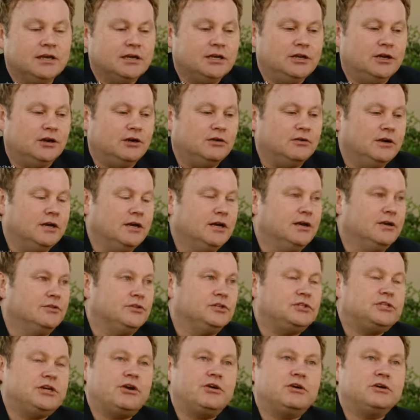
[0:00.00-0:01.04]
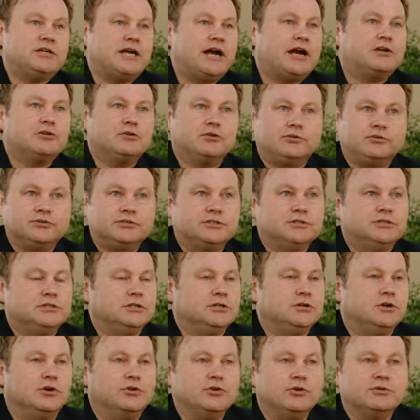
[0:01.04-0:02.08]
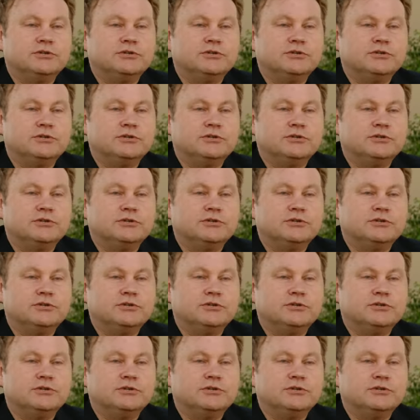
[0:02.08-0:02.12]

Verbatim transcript: You know, the pterodactyls, you know,